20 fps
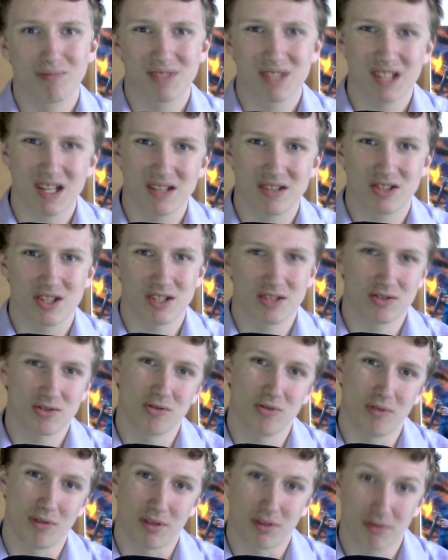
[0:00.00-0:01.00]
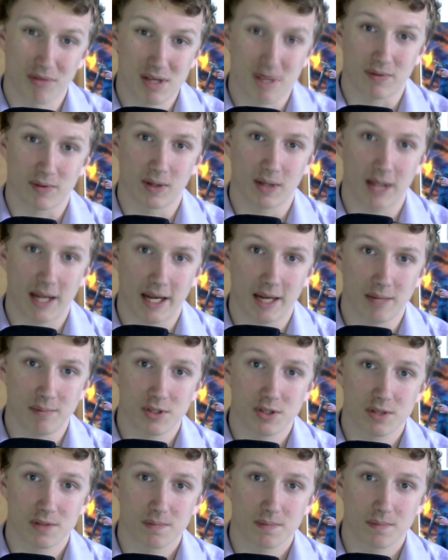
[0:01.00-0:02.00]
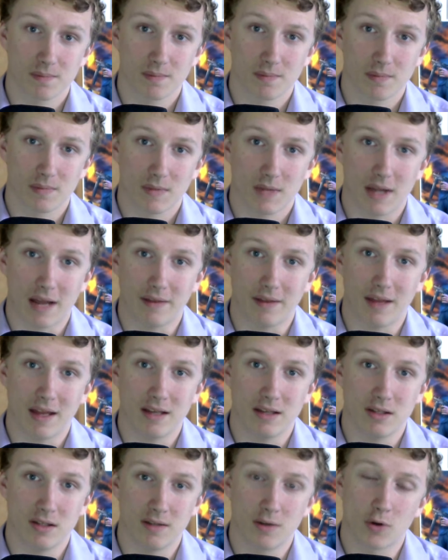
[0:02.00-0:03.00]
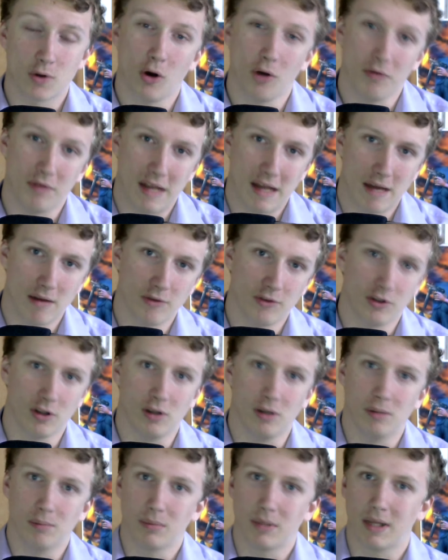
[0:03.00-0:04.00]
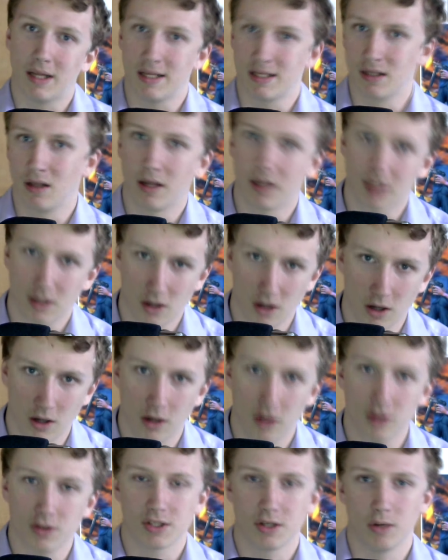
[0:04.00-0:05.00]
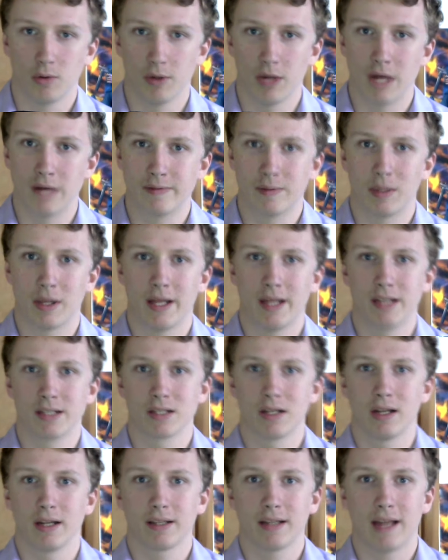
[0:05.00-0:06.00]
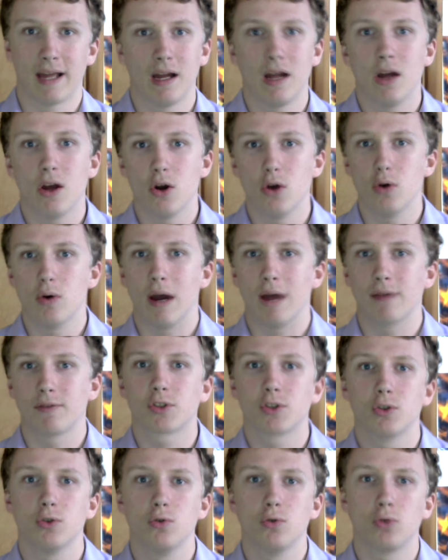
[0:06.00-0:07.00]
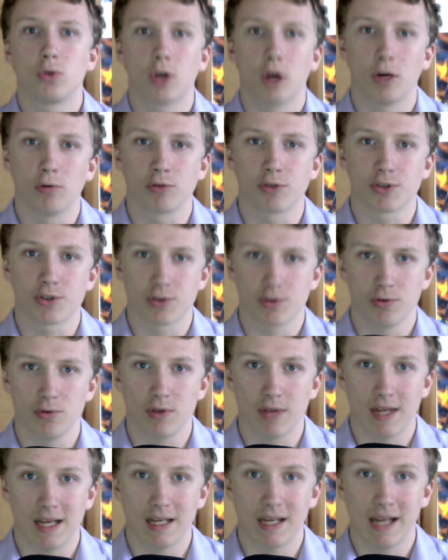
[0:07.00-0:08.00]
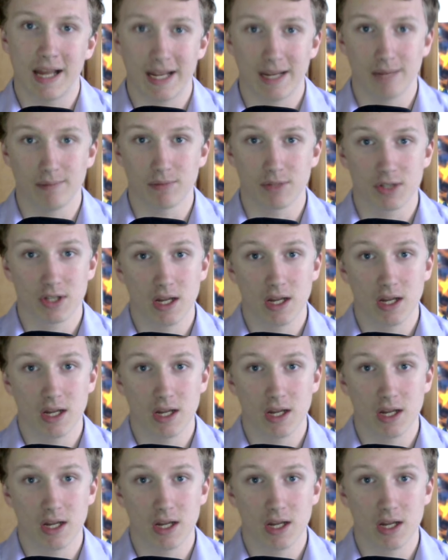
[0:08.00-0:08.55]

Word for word: Sanchez who scored in three different games, and then you've got down to players like Ozil and other players like that who have two goals to their names.